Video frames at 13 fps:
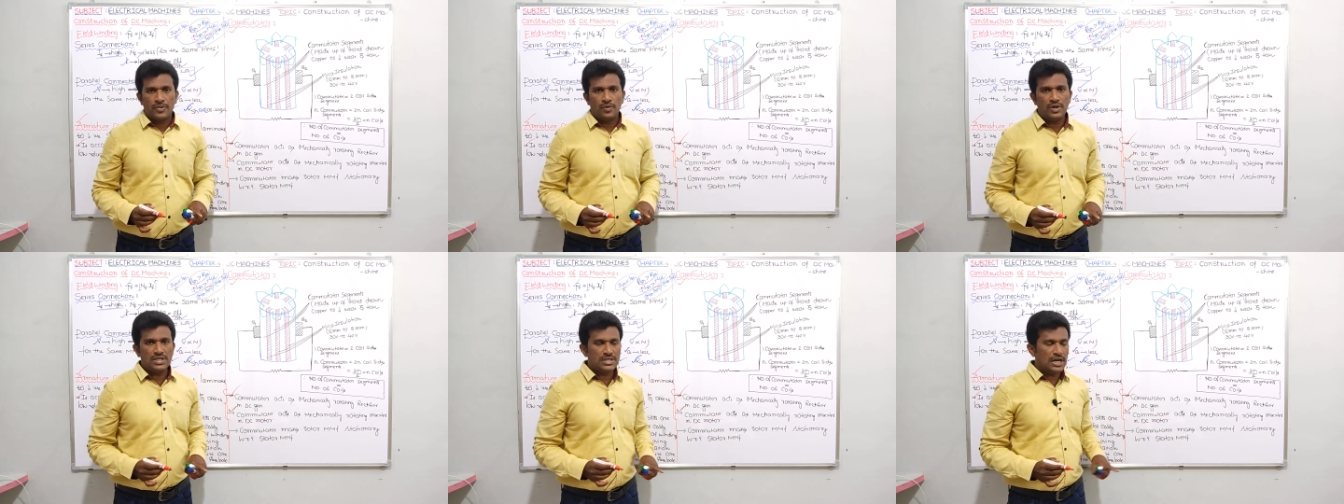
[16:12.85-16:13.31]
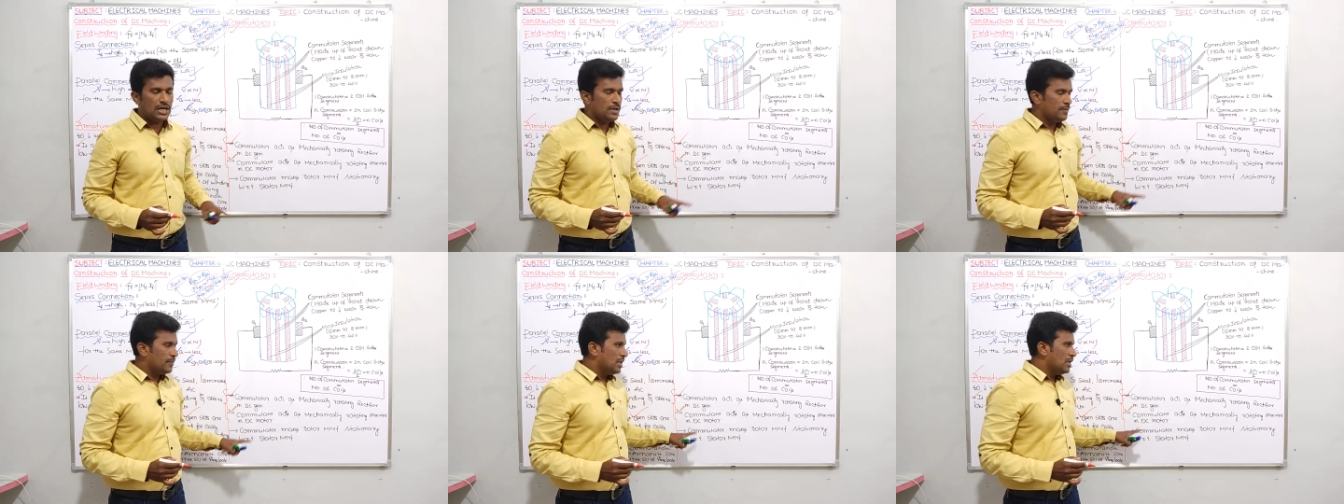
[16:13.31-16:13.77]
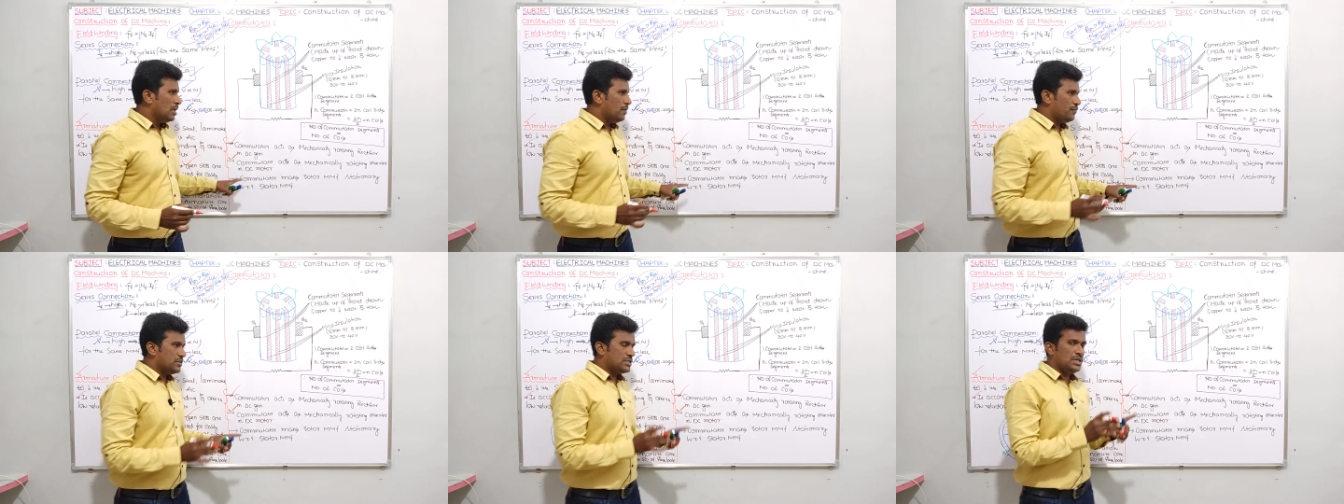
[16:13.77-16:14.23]
What is that?
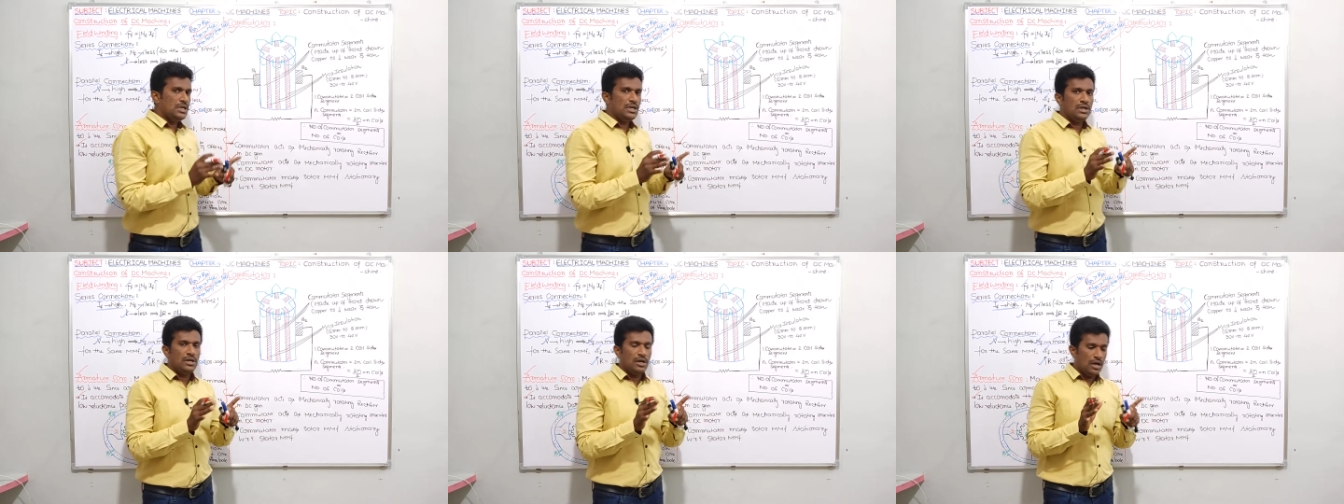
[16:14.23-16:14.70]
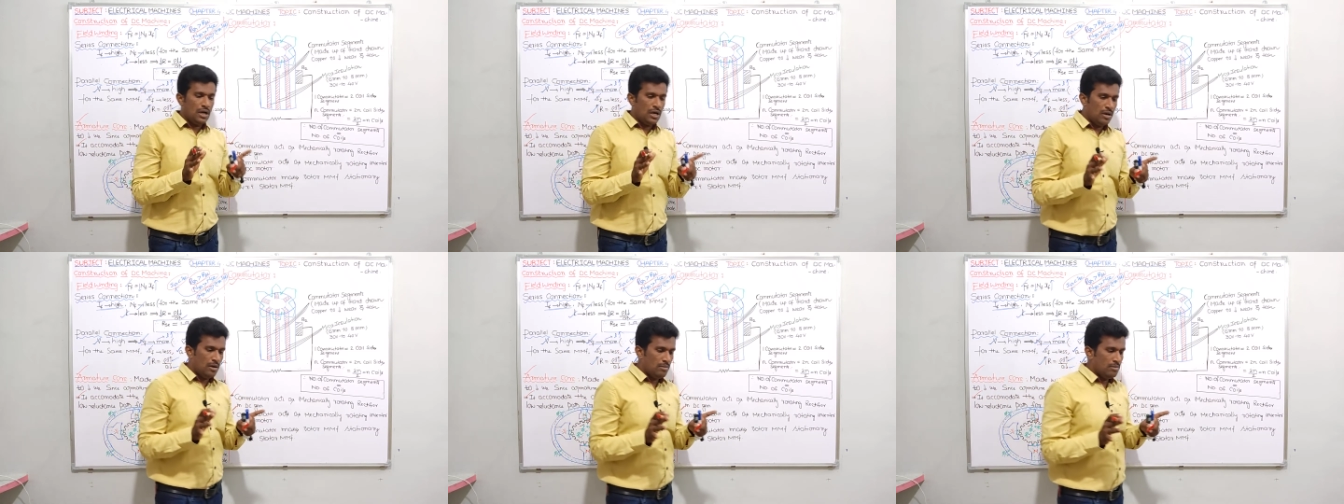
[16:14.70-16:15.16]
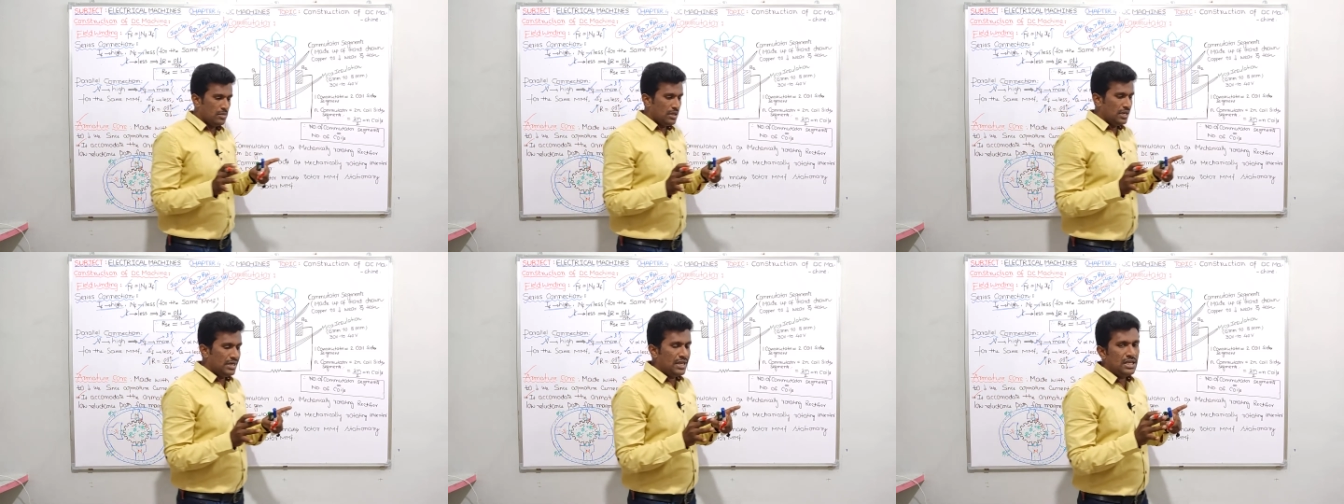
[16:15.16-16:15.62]
If you see in a
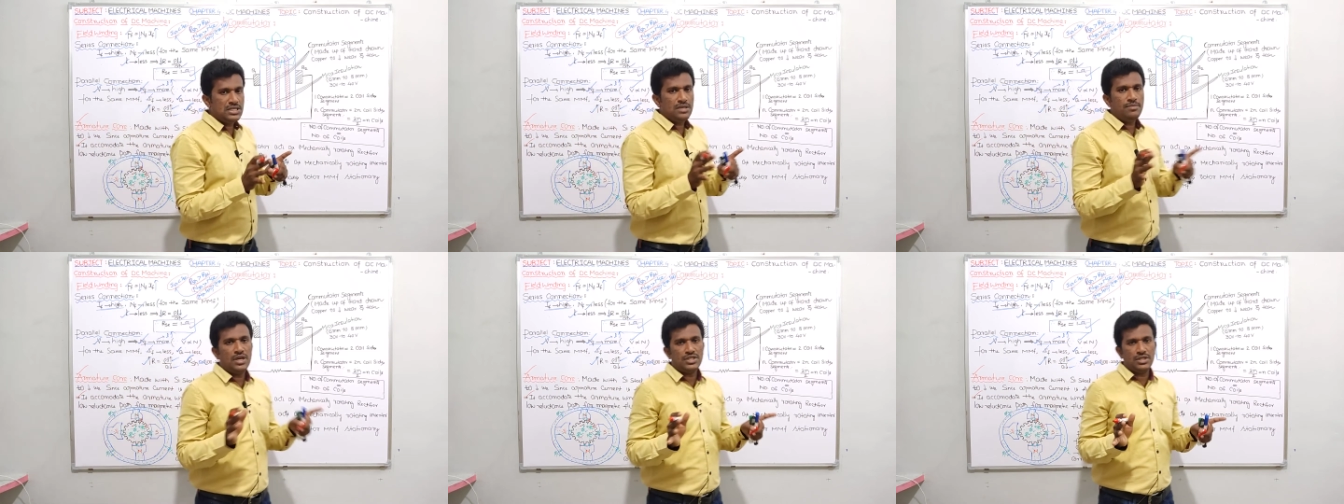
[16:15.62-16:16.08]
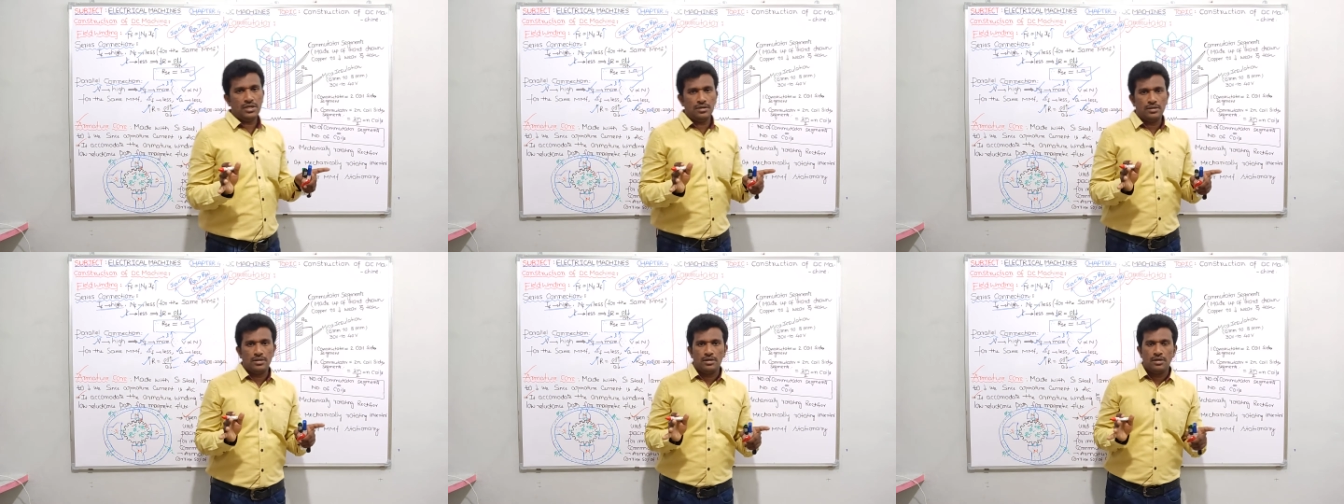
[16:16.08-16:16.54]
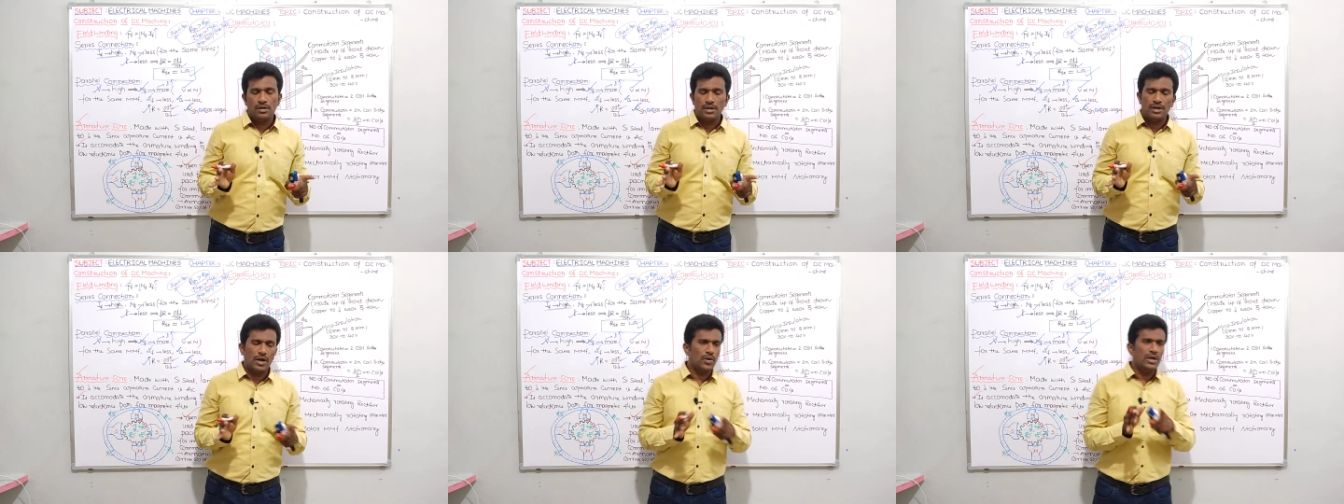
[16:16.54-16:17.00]
DC machine,
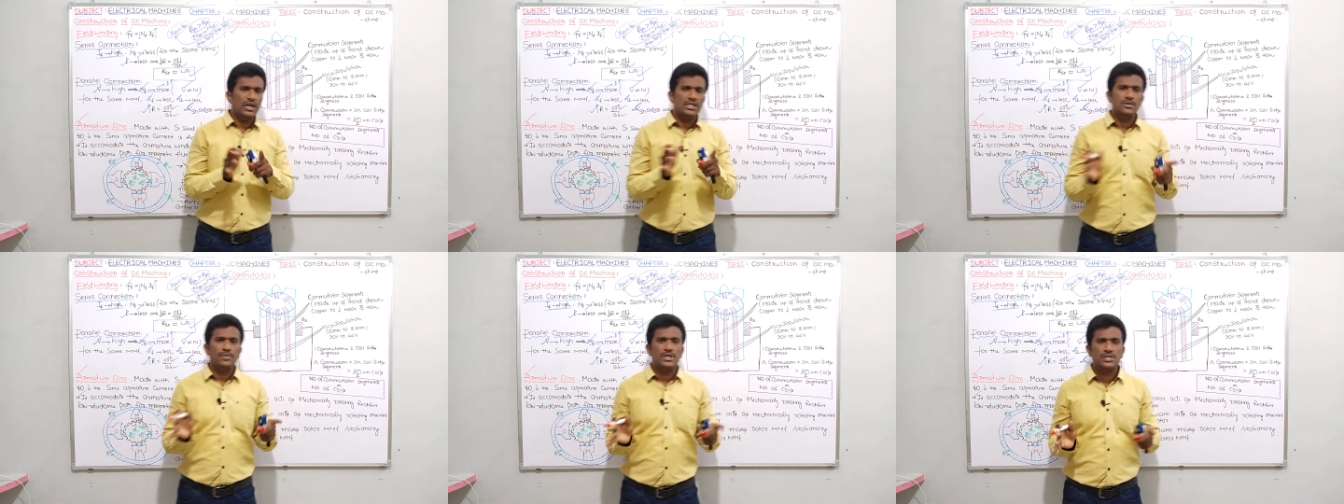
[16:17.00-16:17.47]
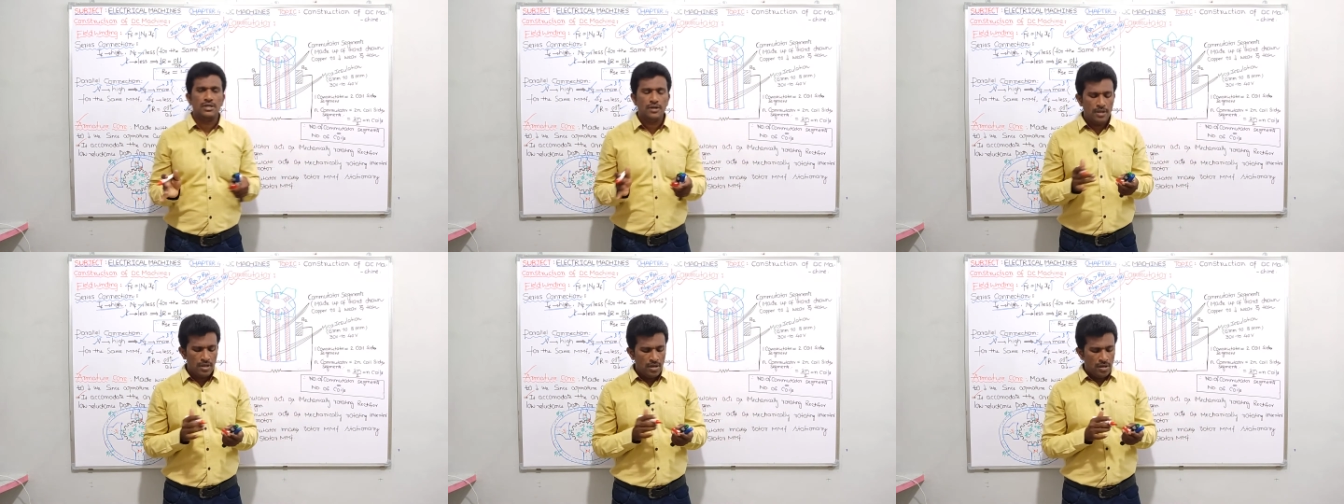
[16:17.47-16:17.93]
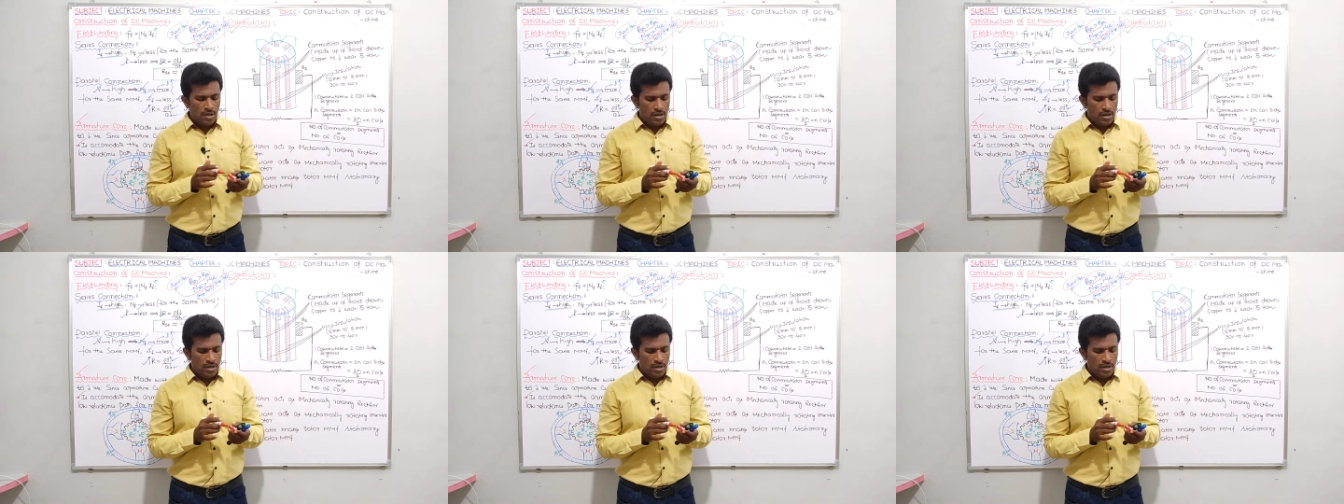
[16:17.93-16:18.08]
not only in DC machine,